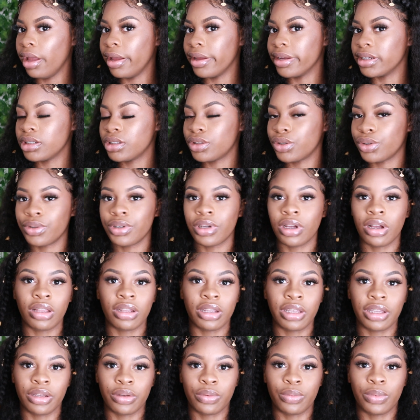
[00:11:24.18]
and show y'all
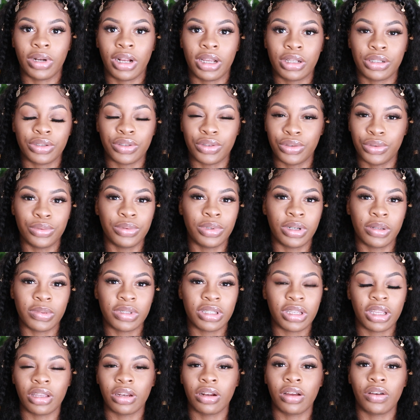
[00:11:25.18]
like what I do when I'm
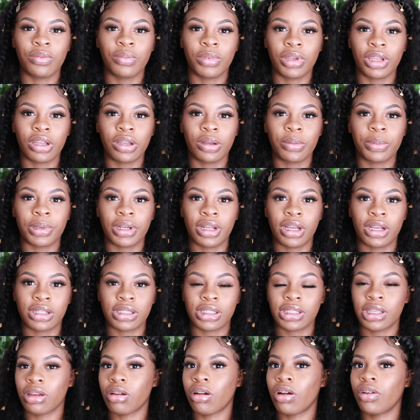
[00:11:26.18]
taking off makeup and how I
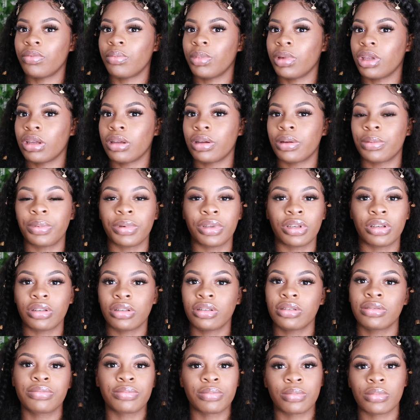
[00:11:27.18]
take off makeup and
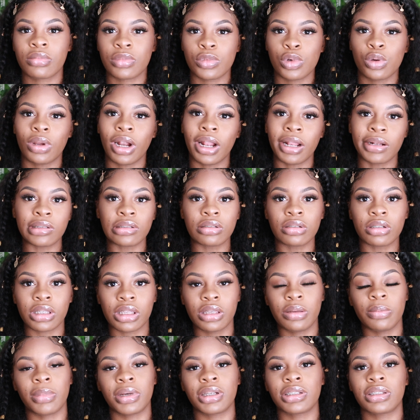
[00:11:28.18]
what I do to
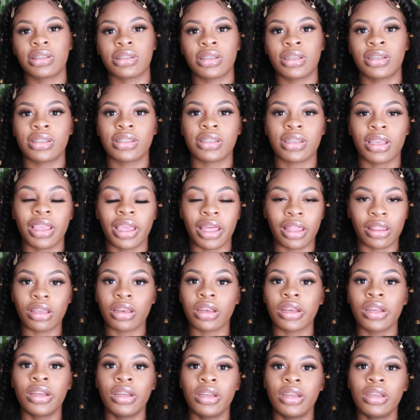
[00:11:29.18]
keep my skin
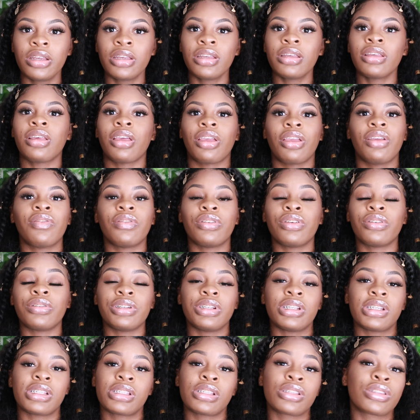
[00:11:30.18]
together, even though it
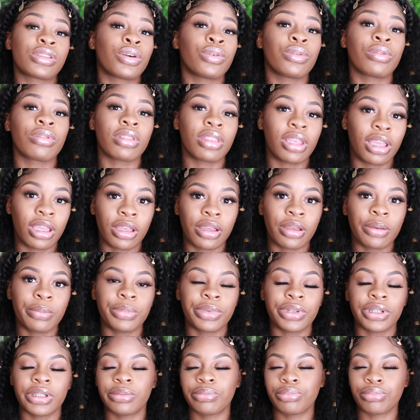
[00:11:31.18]
does its own thing.
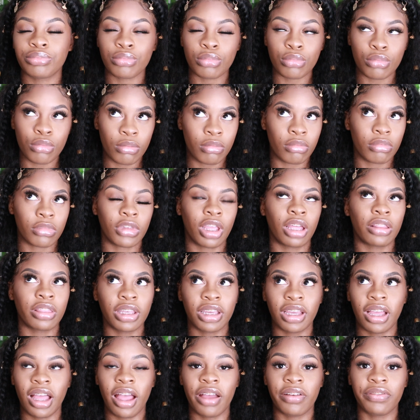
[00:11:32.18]
But I
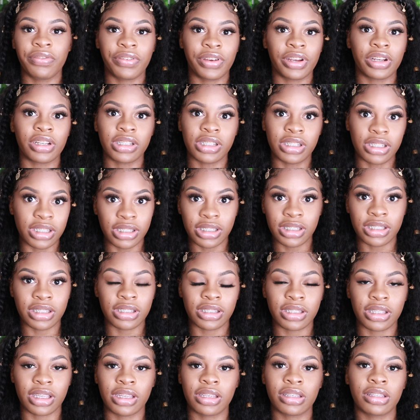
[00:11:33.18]
think I have fairly decent
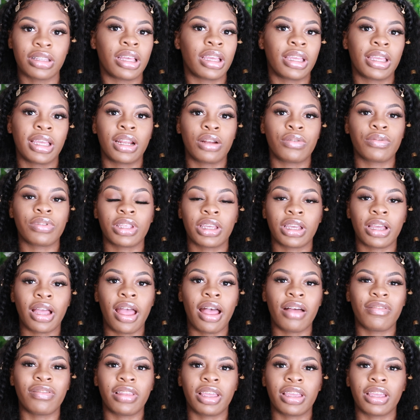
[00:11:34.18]
skin. Like, I don't think I
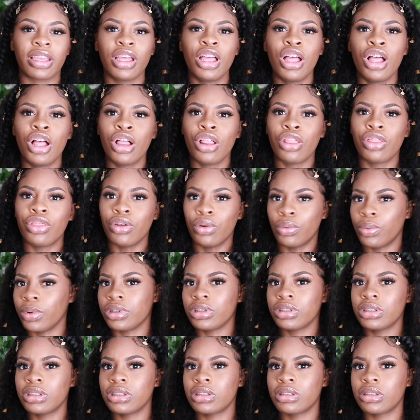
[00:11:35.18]
have like the
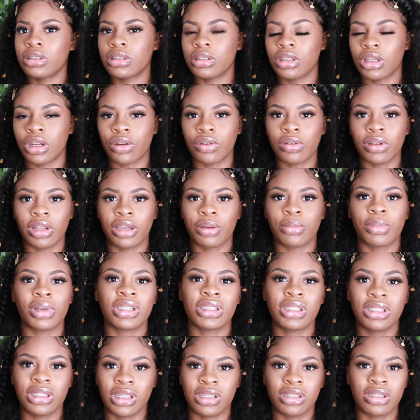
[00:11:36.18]
worst, you know, like my
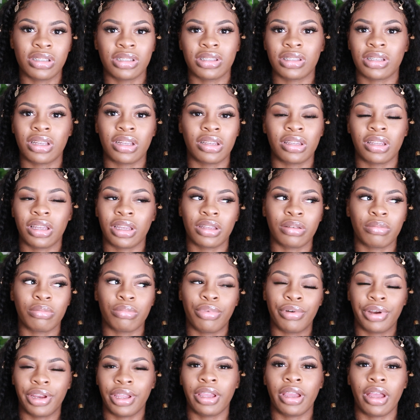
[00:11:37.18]
skin is like
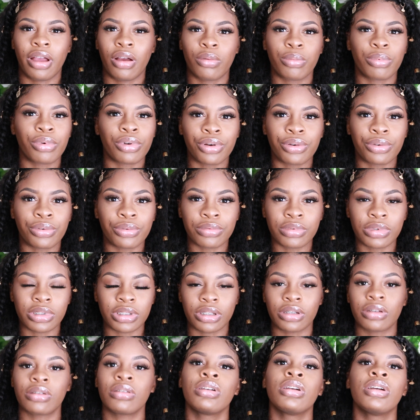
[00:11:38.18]
breakout prone.
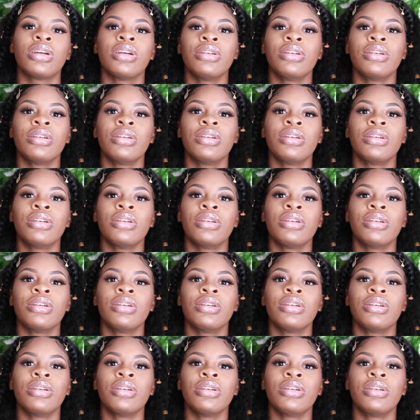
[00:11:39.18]
So